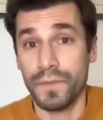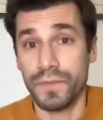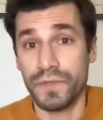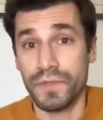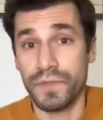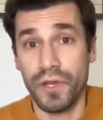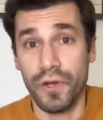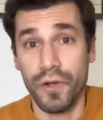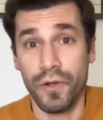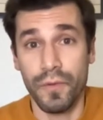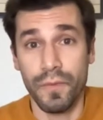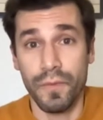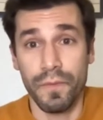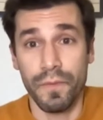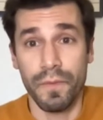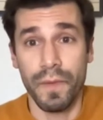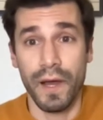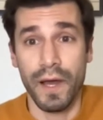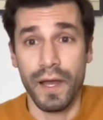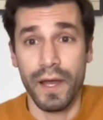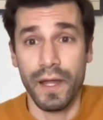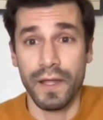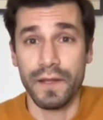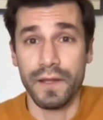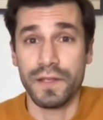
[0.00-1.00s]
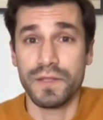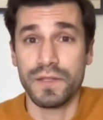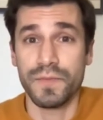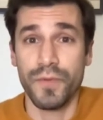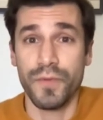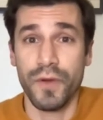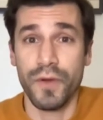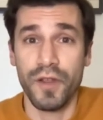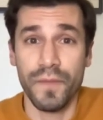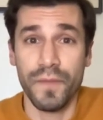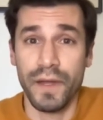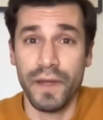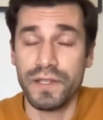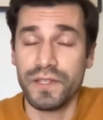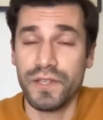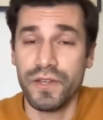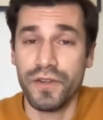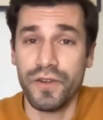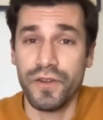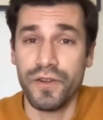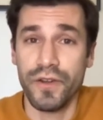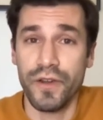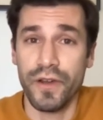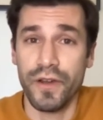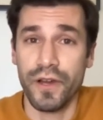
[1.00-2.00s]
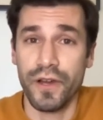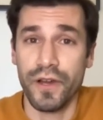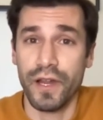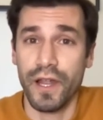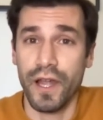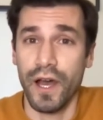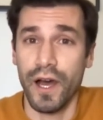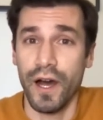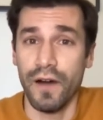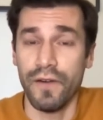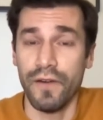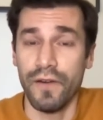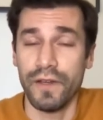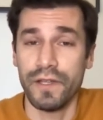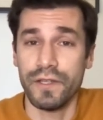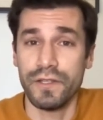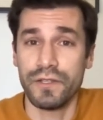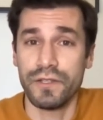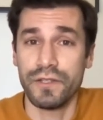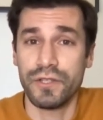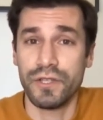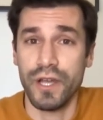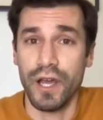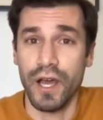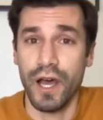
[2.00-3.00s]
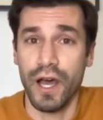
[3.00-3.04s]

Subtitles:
So the spring of my senior year in college,